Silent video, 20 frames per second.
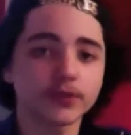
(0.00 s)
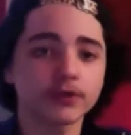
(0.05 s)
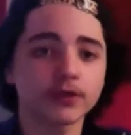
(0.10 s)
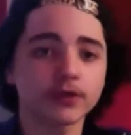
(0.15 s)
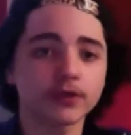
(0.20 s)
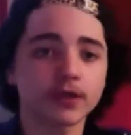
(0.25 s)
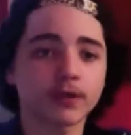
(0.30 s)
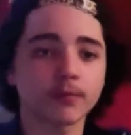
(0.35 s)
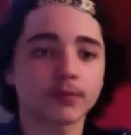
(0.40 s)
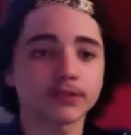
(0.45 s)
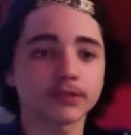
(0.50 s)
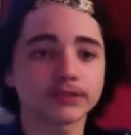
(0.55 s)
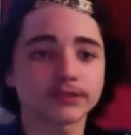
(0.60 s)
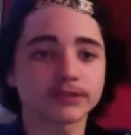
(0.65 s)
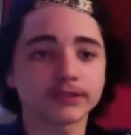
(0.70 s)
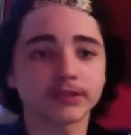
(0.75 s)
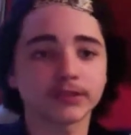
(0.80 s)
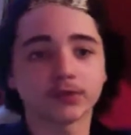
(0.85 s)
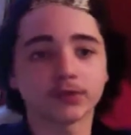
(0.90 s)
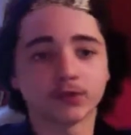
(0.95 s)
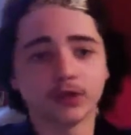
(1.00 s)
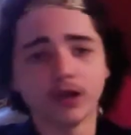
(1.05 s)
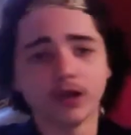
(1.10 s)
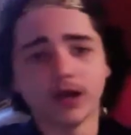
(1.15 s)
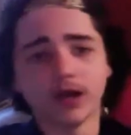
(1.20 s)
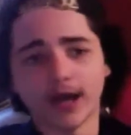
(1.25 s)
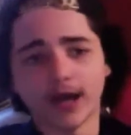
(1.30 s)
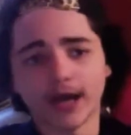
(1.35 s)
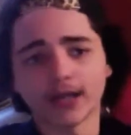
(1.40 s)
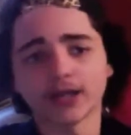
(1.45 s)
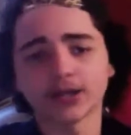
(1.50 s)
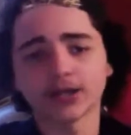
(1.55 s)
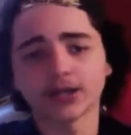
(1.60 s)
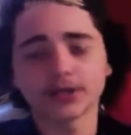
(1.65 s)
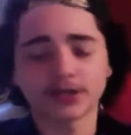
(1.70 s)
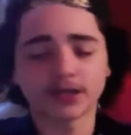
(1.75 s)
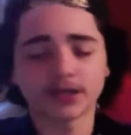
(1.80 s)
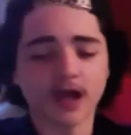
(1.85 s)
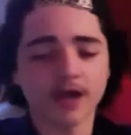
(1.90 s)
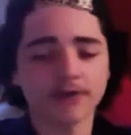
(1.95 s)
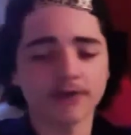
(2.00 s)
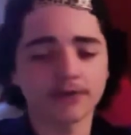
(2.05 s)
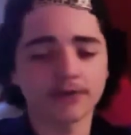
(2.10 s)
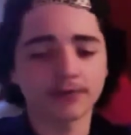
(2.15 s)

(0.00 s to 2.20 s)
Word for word: game, but still, I learned a lot